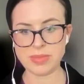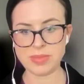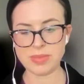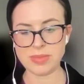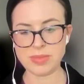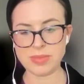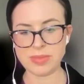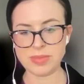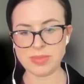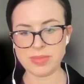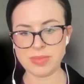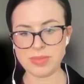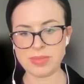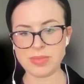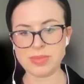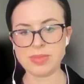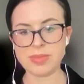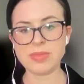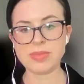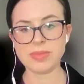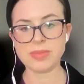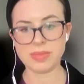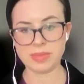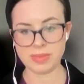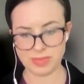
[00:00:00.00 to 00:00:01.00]

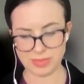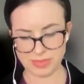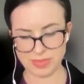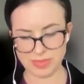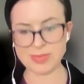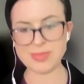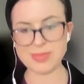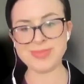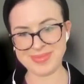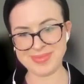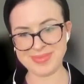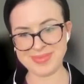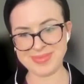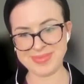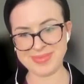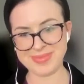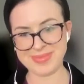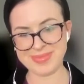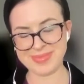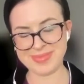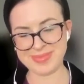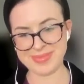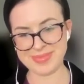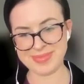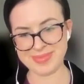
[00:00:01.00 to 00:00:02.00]

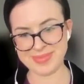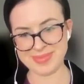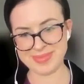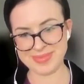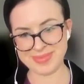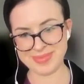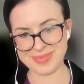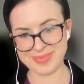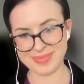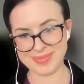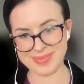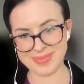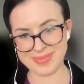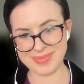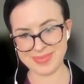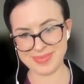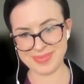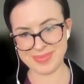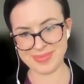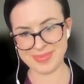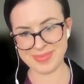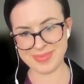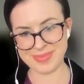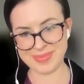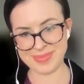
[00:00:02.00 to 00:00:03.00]

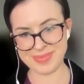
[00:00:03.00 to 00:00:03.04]
The person shown says nothing.